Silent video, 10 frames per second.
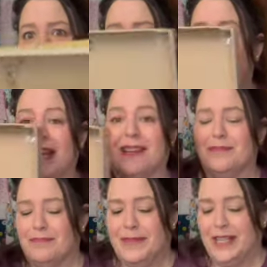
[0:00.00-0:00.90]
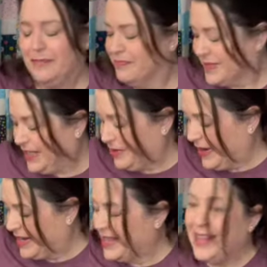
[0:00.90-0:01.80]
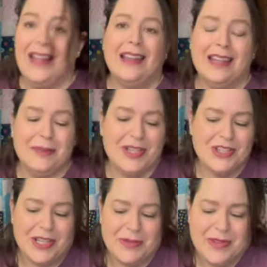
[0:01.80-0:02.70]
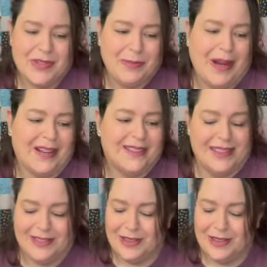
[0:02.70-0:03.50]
back then. Anyway, let me show you what this box is.